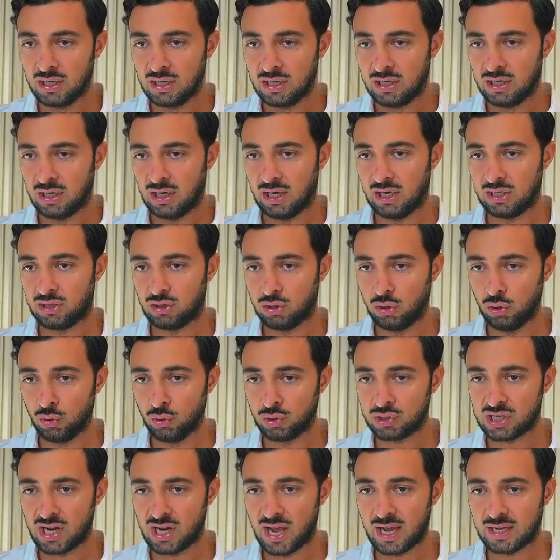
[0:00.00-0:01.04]
it
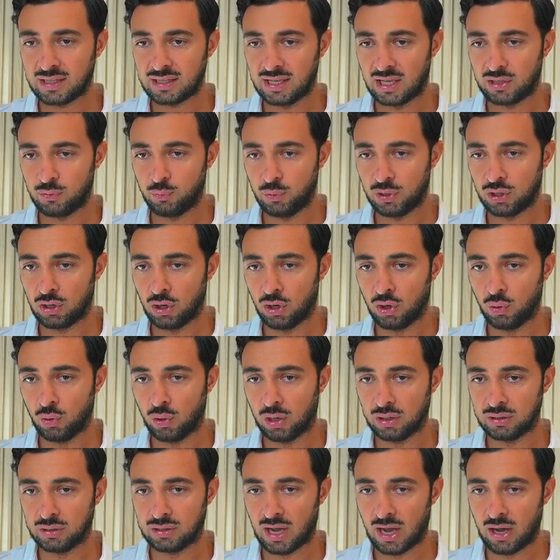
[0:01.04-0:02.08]
looks like that we
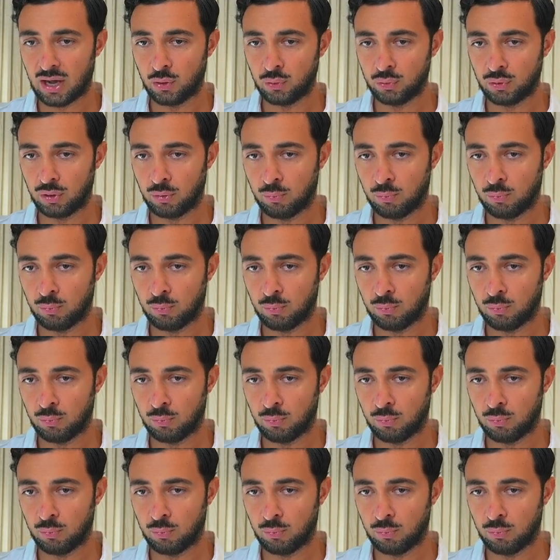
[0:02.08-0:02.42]
go down,